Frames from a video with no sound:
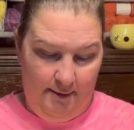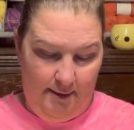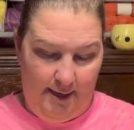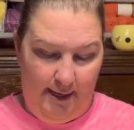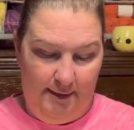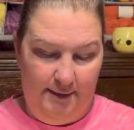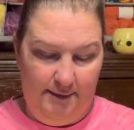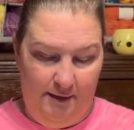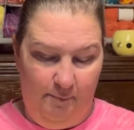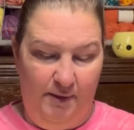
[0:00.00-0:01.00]
Handy
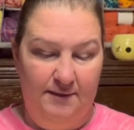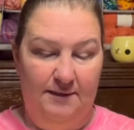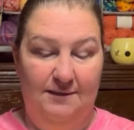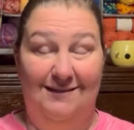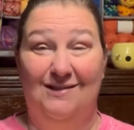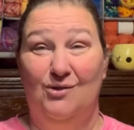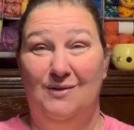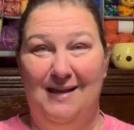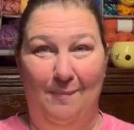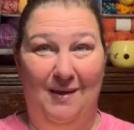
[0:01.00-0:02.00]
templates and stencils.
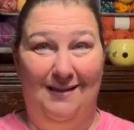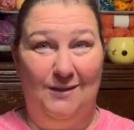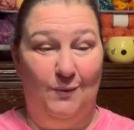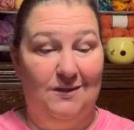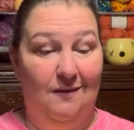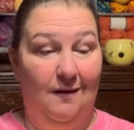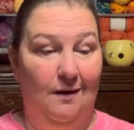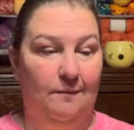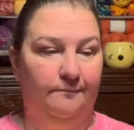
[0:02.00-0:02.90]
I bet that's what's in there.